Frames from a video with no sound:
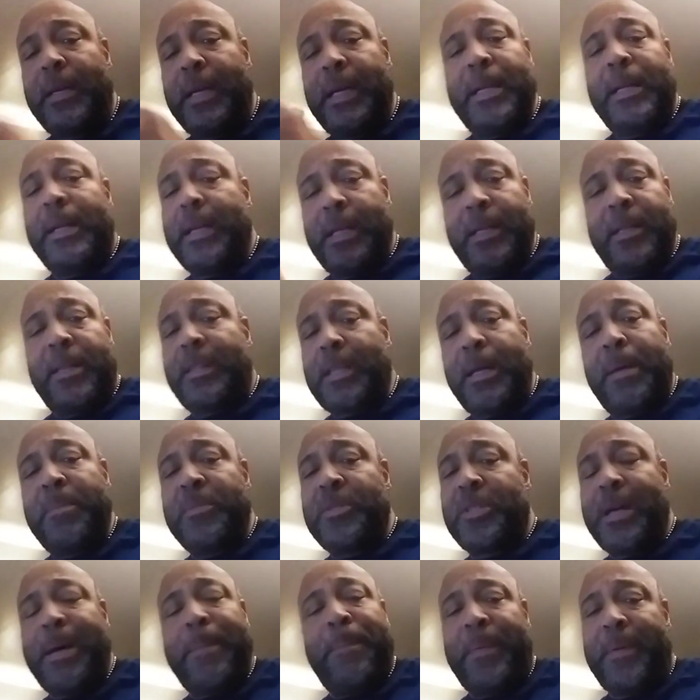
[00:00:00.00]
And, and
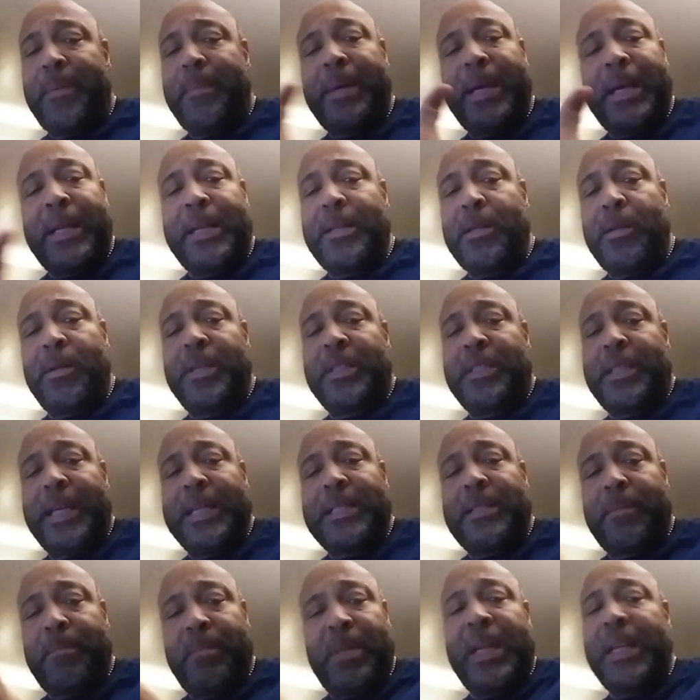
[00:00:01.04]
thumbs up and man. It only
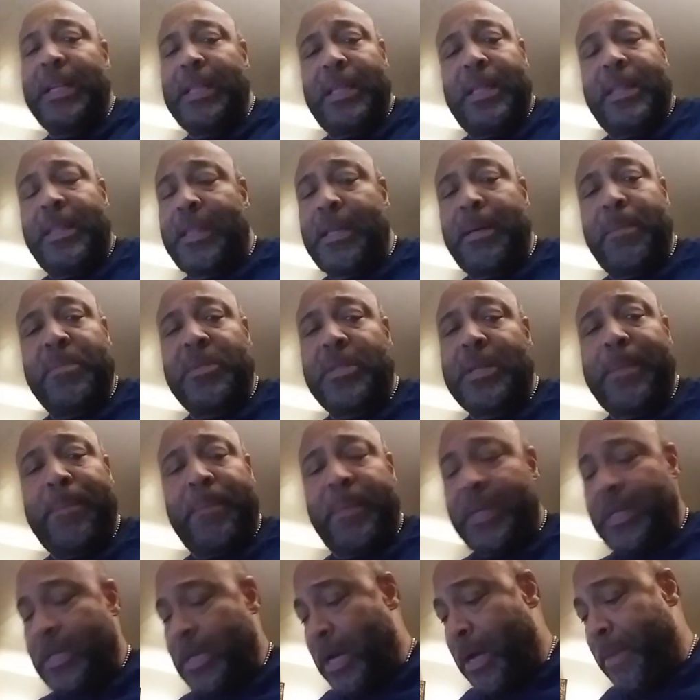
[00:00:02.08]
takes a minute to thumbs up
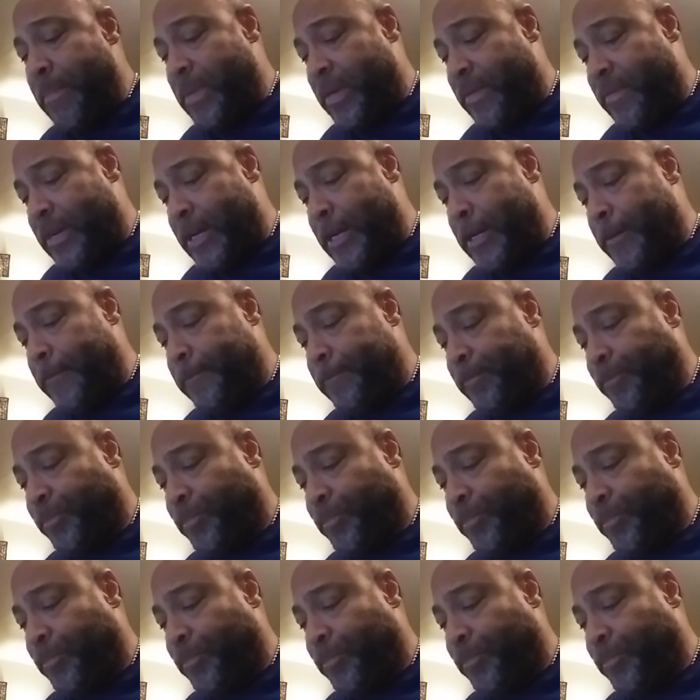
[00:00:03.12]
and comment, right?